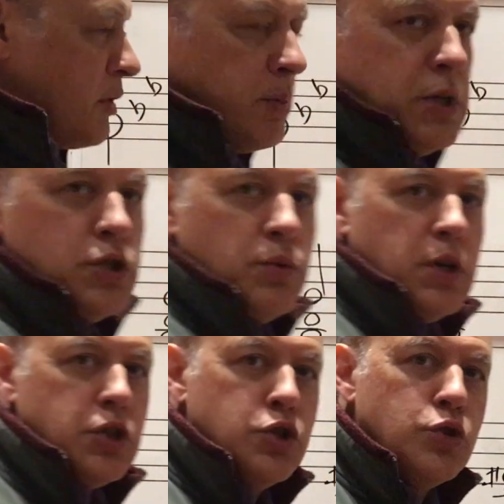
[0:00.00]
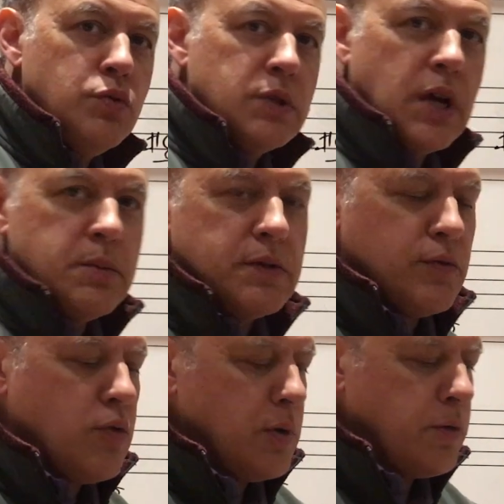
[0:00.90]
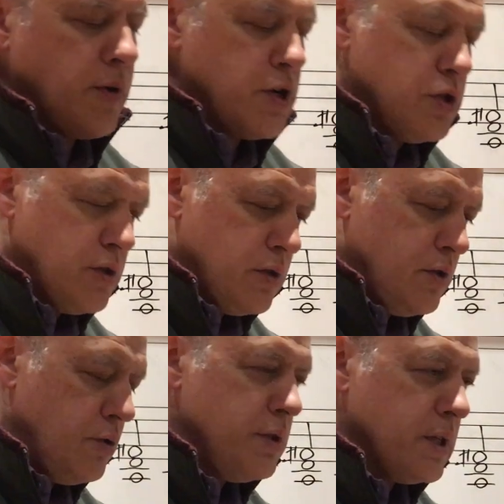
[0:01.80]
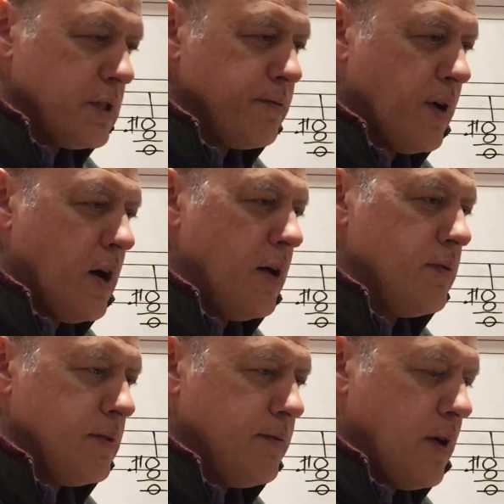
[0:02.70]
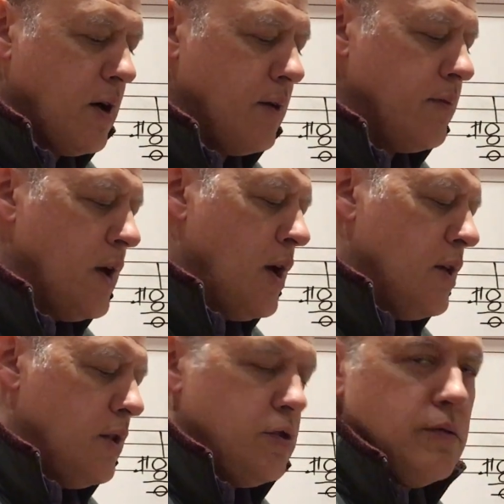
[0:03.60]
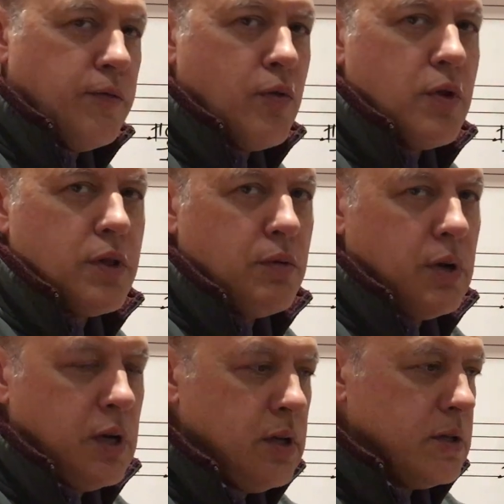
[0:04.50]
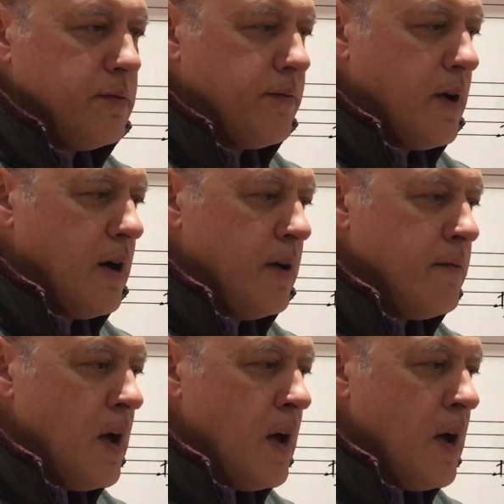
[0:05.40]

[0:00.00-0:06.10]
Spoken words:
to be doing two types of chord progressions, the 2-6-5 to 5, the 2-4-3 to 5.